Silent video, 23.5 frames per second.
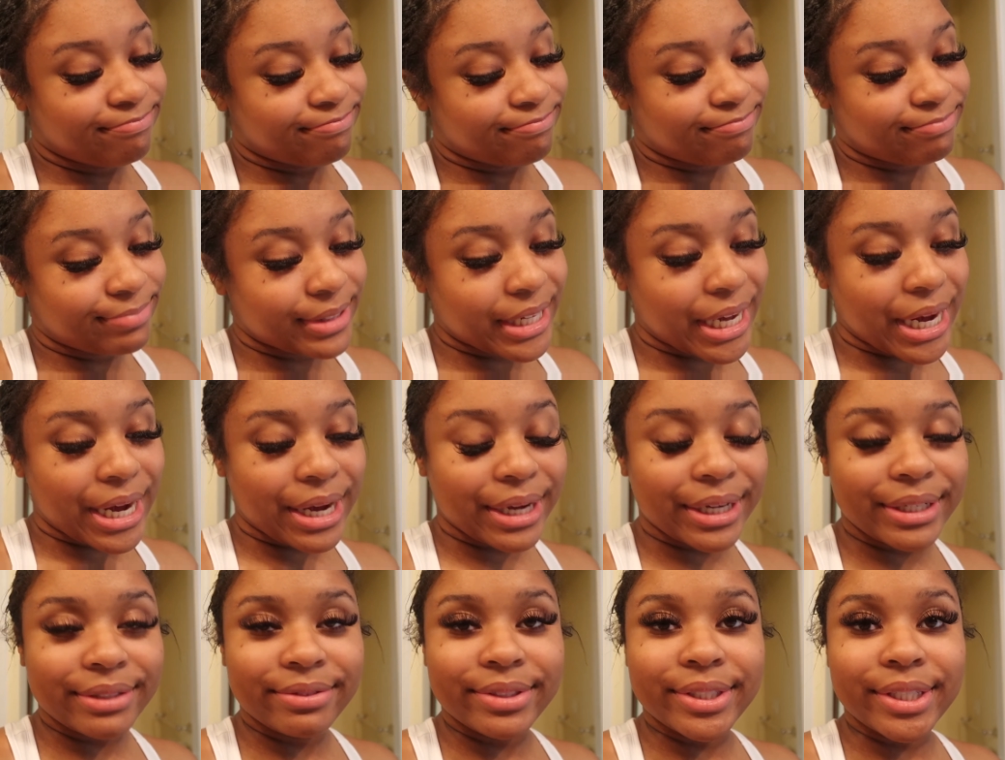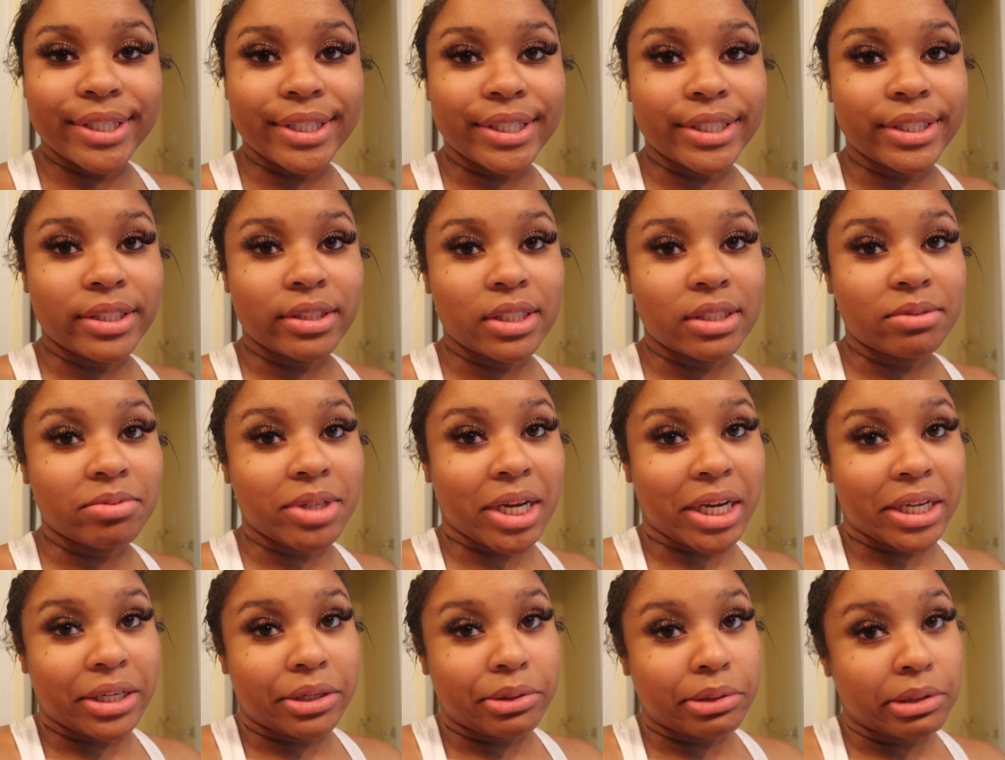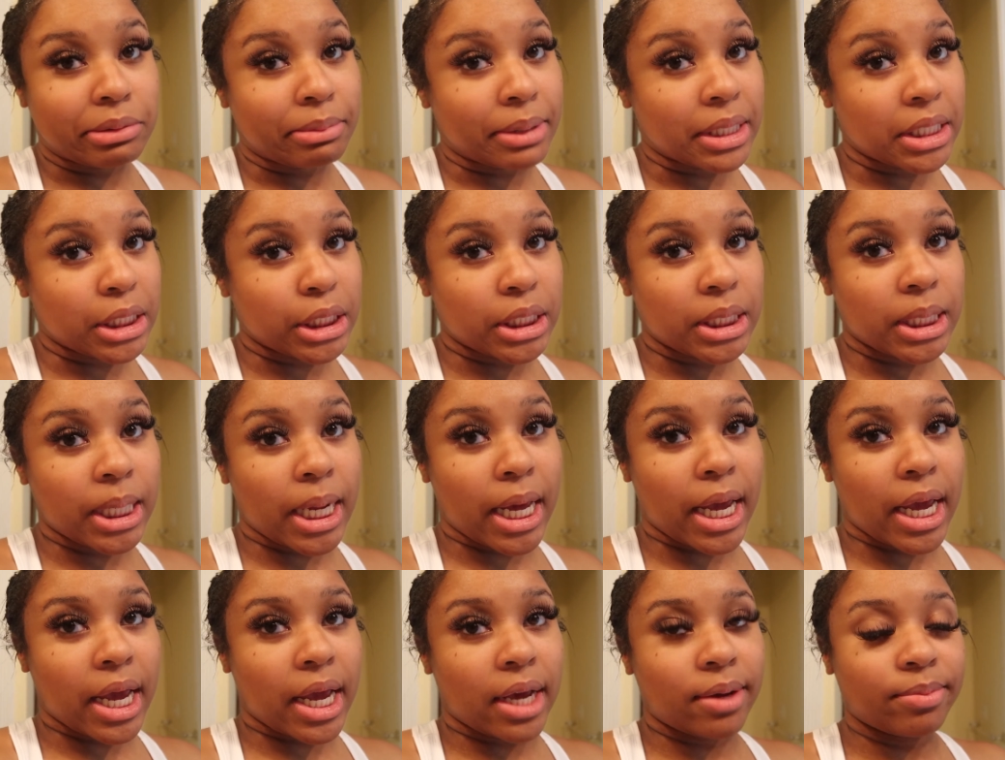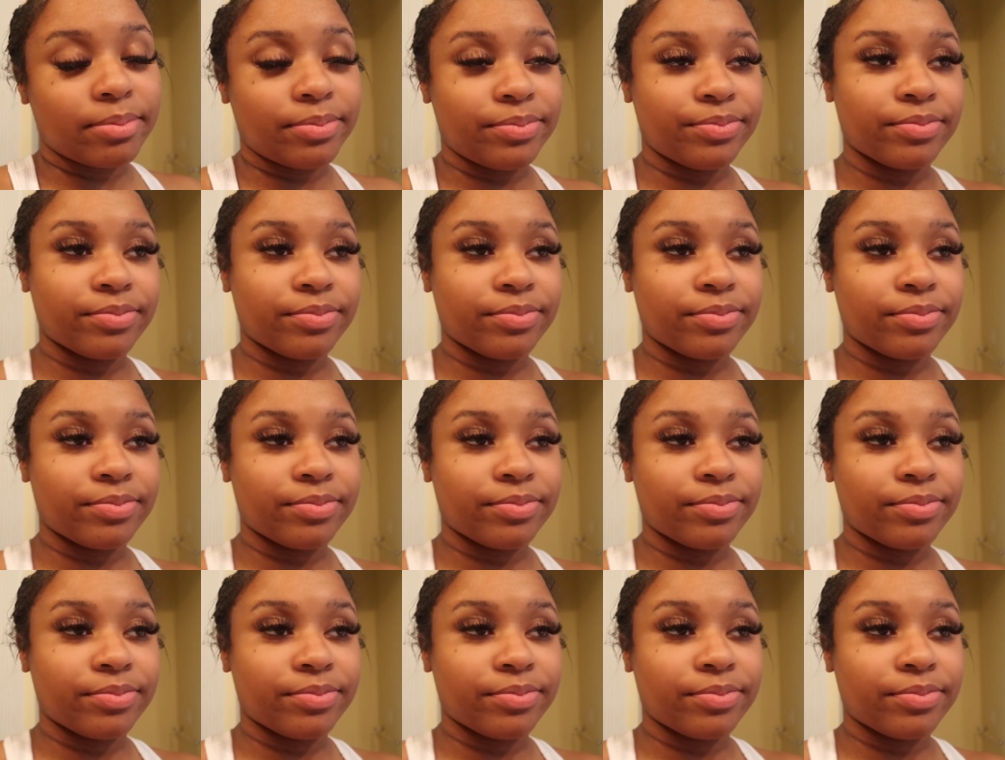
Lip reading: I'm not doing much today.